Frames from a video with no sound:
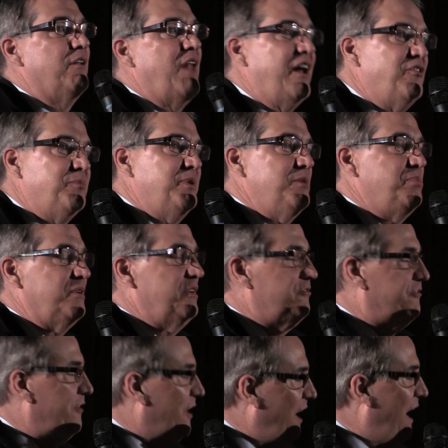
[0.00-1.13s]
lot of people have
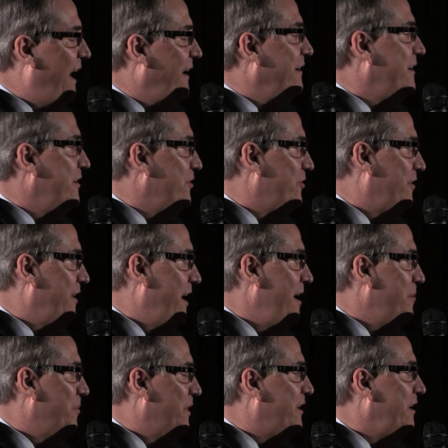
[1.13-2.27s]
forgotten his name,
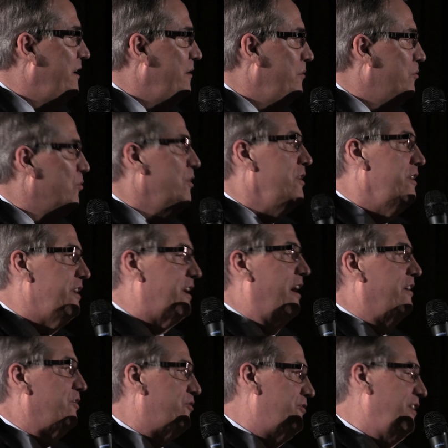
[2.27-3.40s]
but he really kind
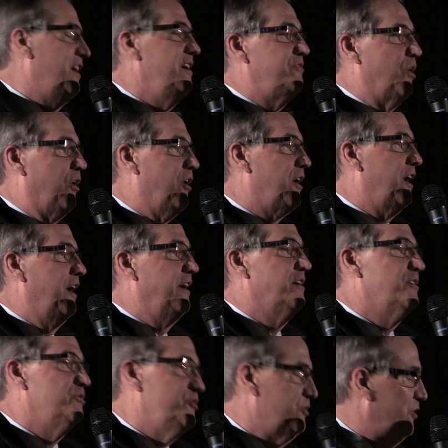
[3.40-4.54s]
of saved
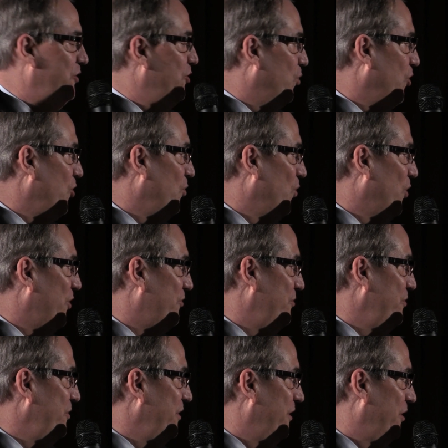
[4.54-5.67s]
RKO during the World War
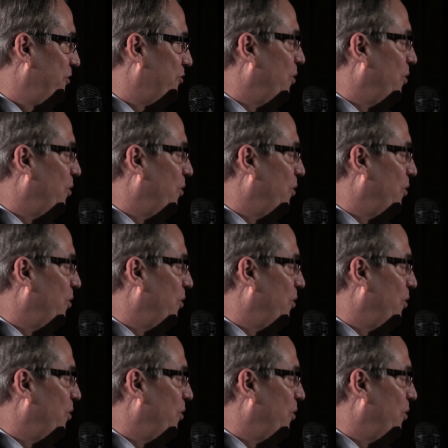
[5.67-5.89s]
II years.